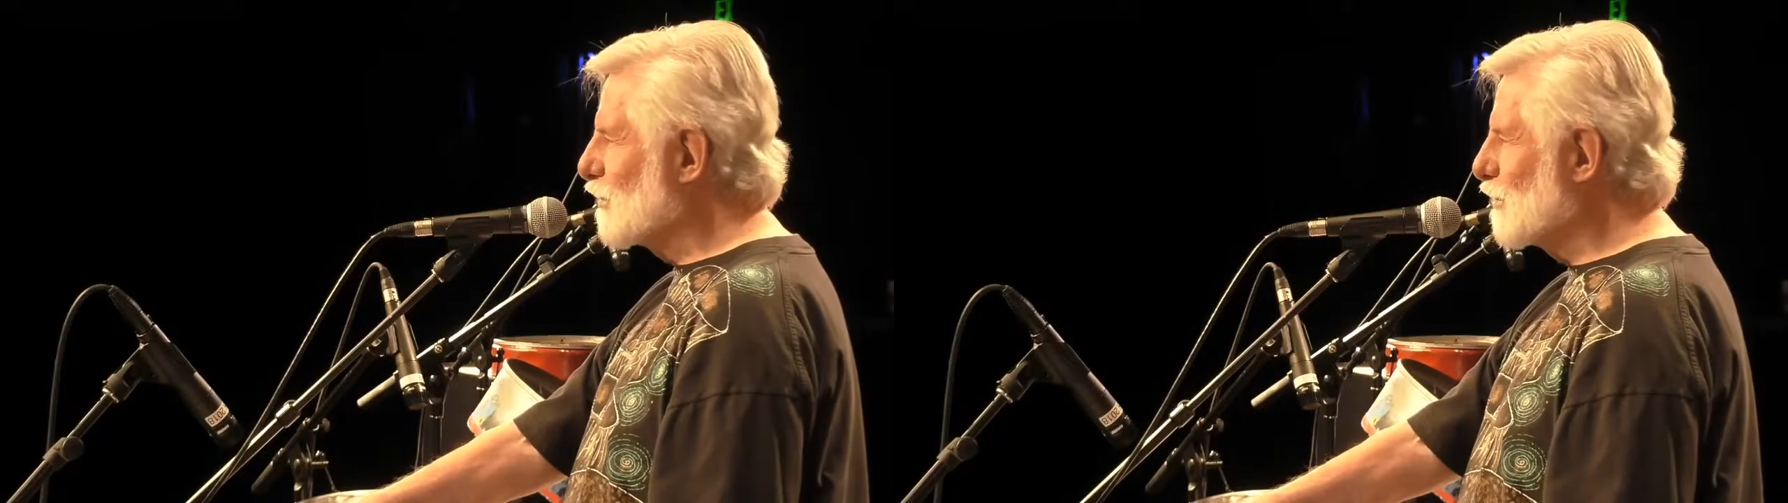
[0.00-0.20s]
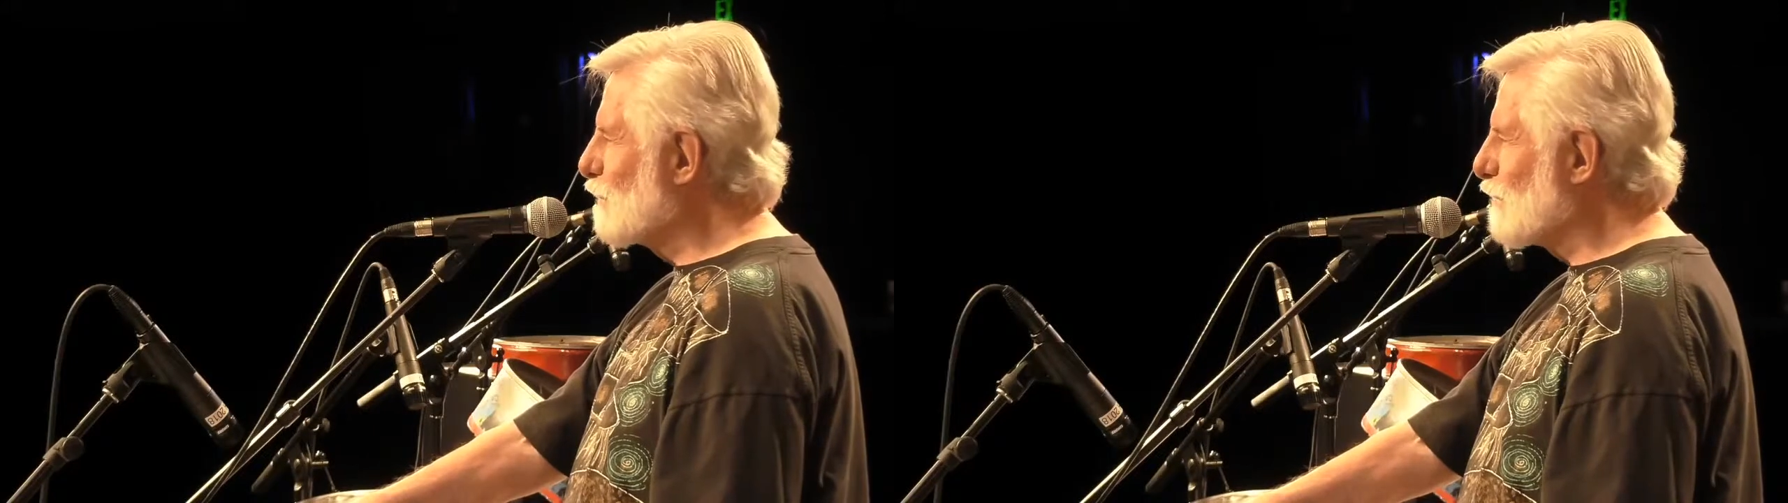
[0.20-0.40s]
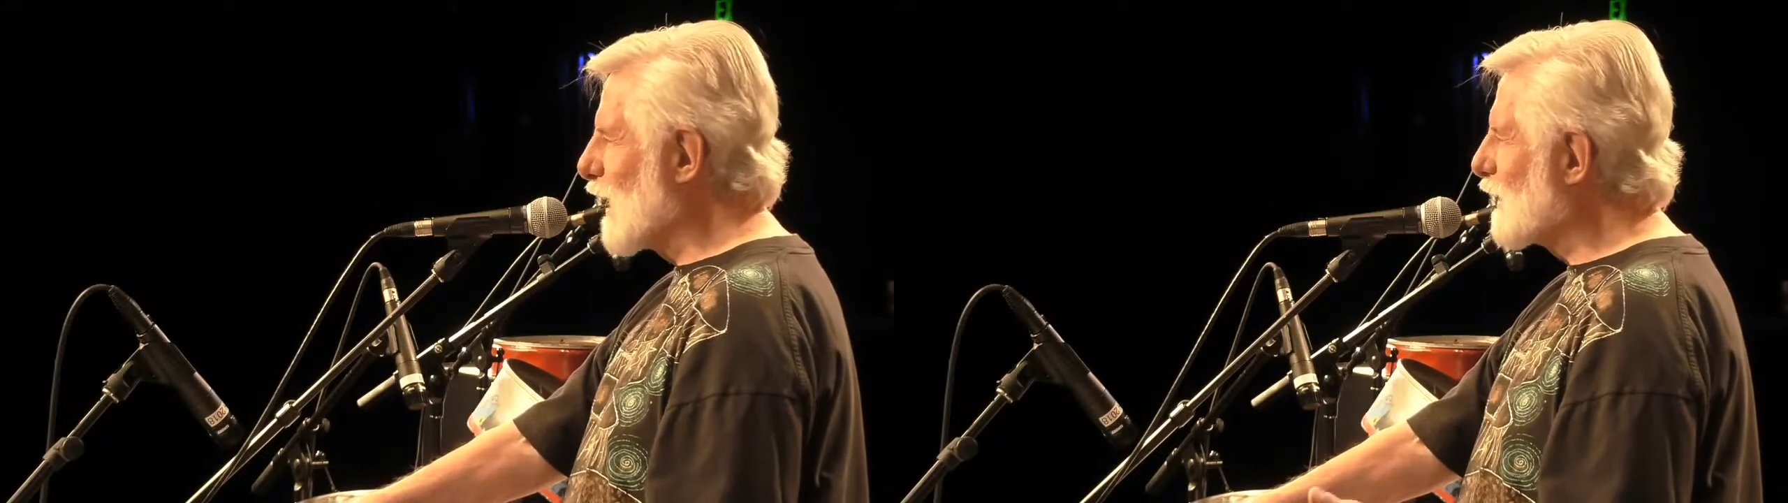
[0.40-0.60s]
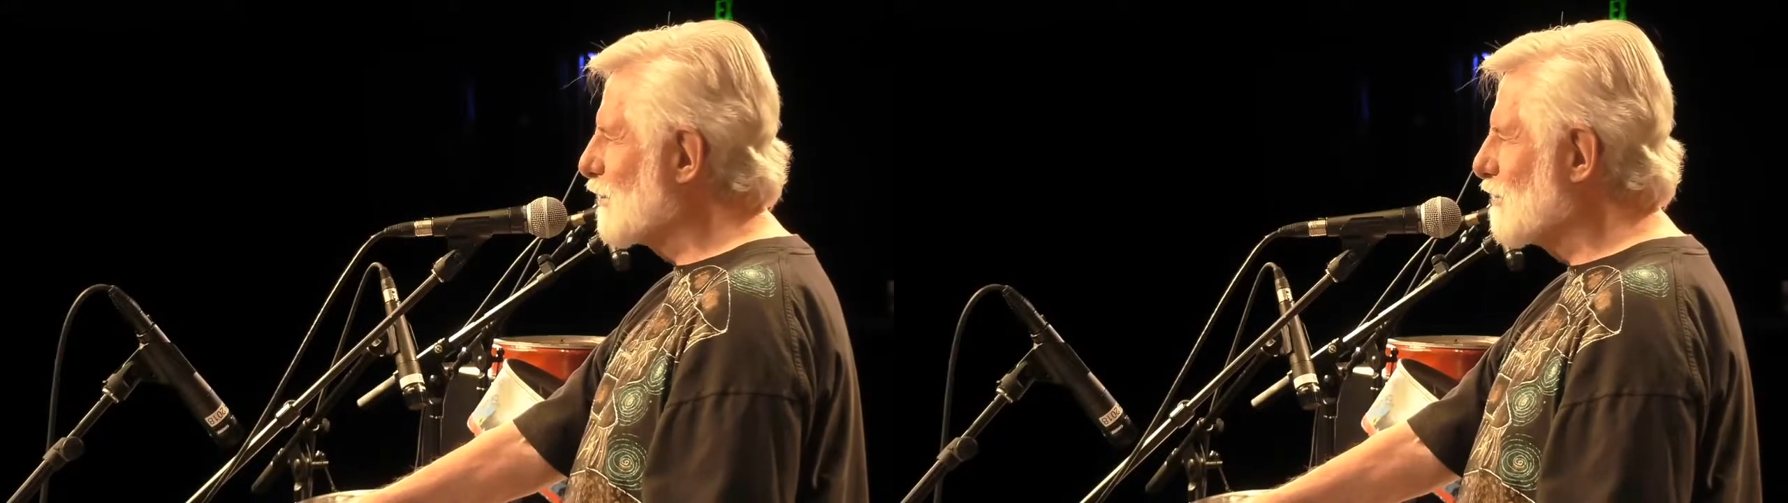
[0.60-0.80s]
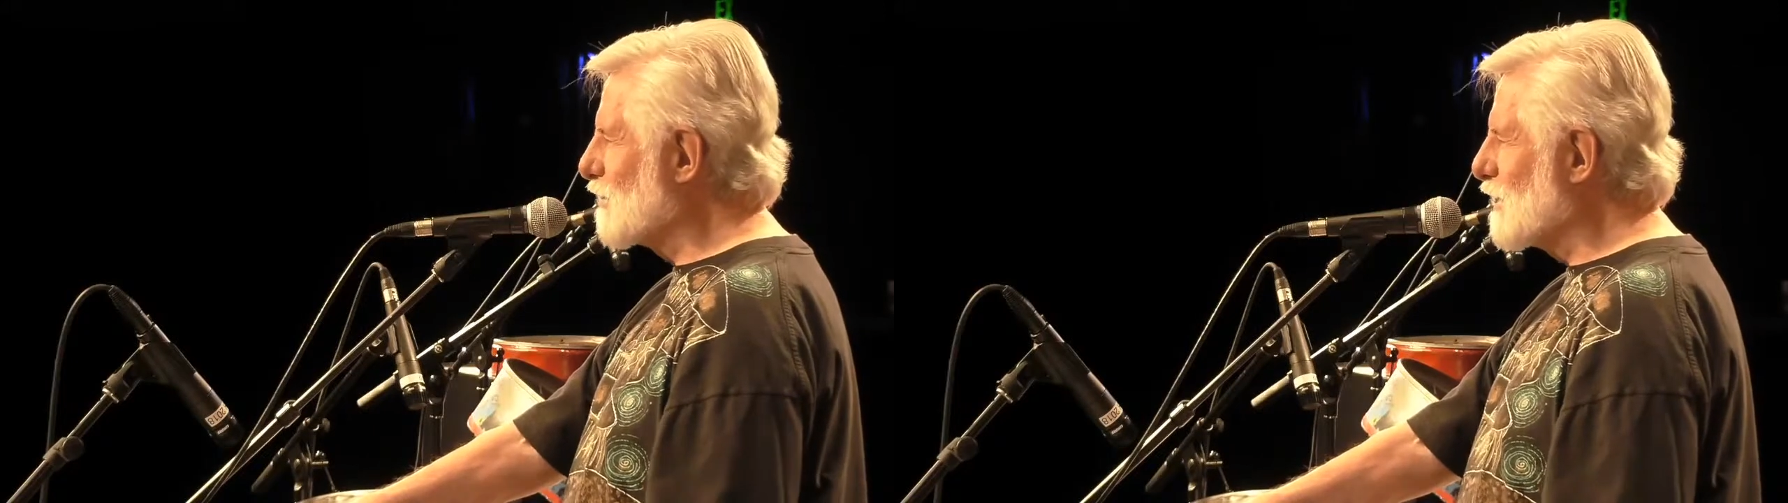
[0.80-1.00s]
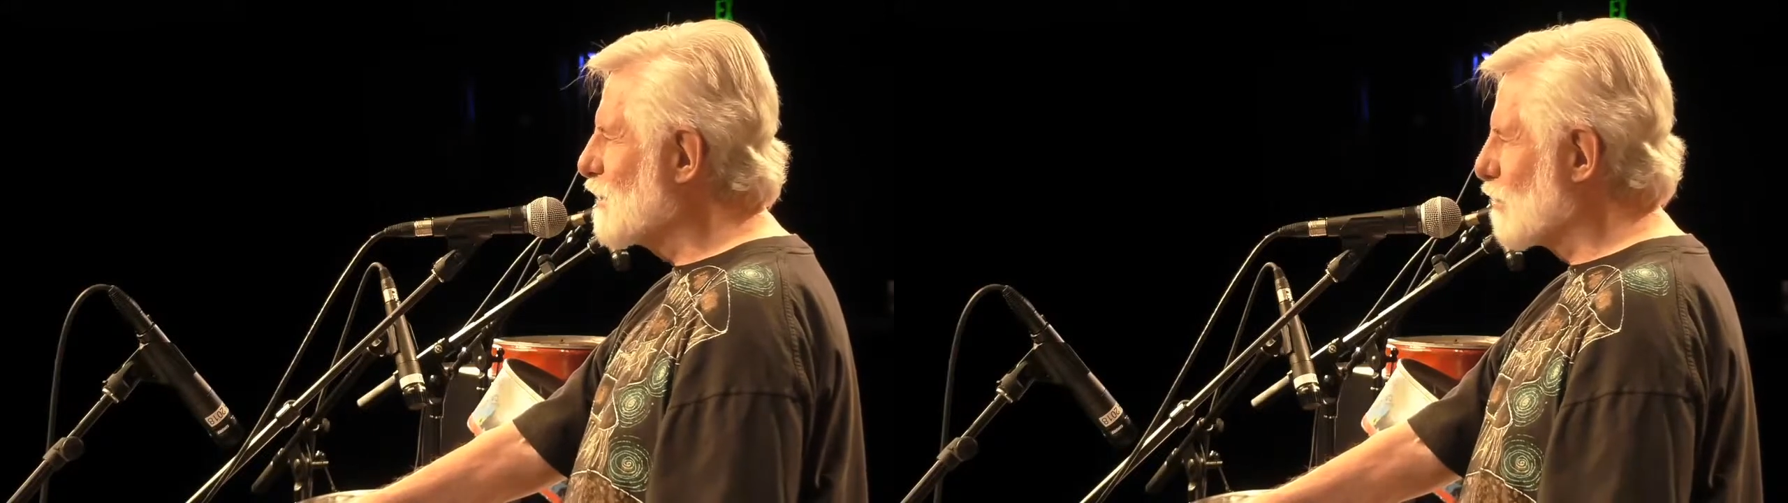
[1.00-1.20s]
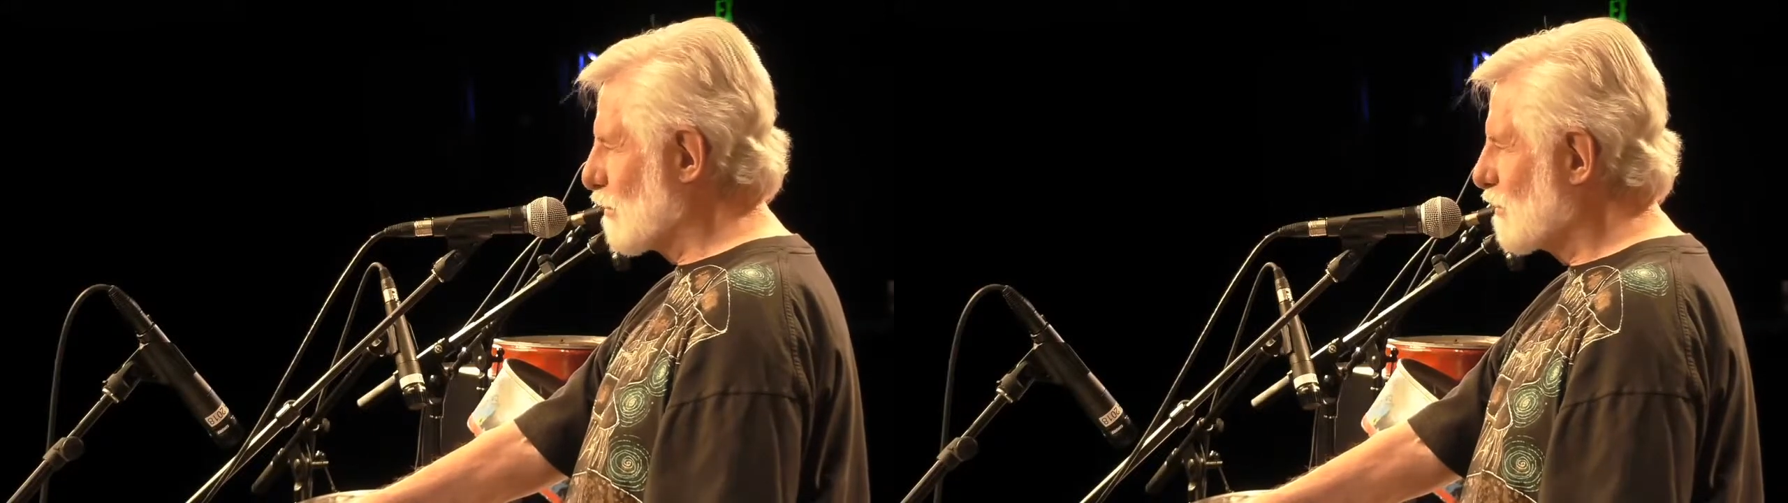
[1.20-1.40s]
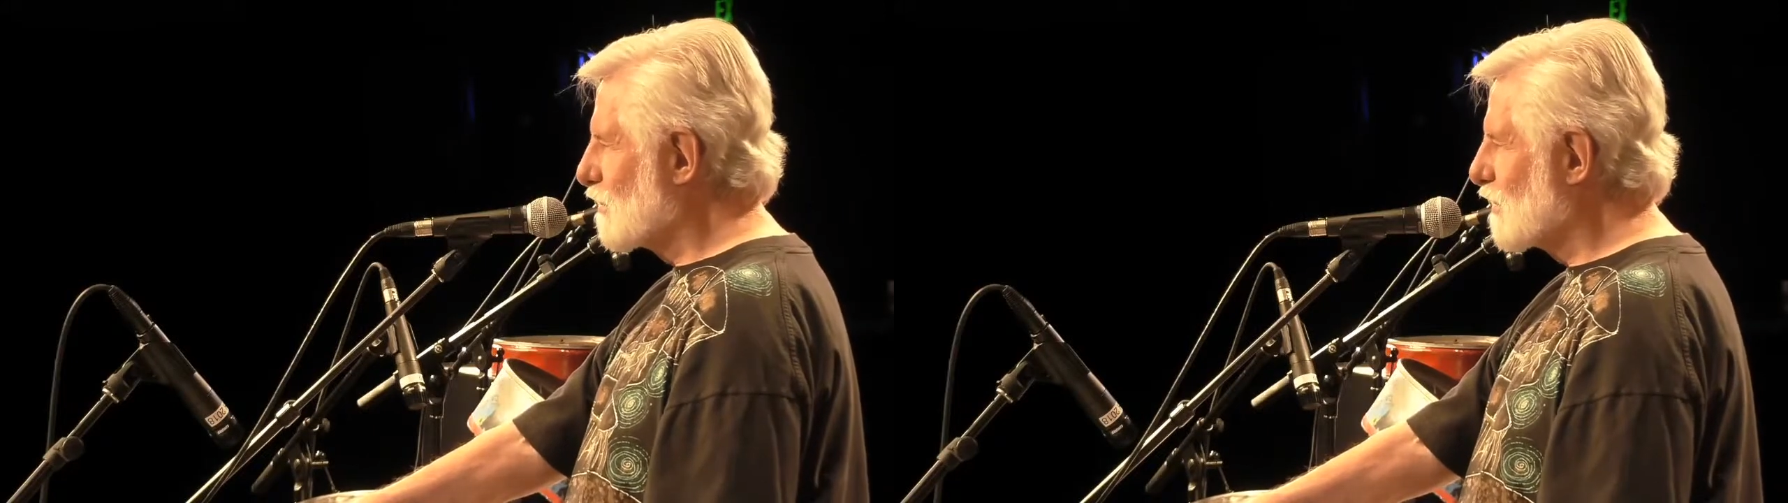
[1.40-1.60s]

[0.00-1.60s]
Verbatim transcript: as if I can see you.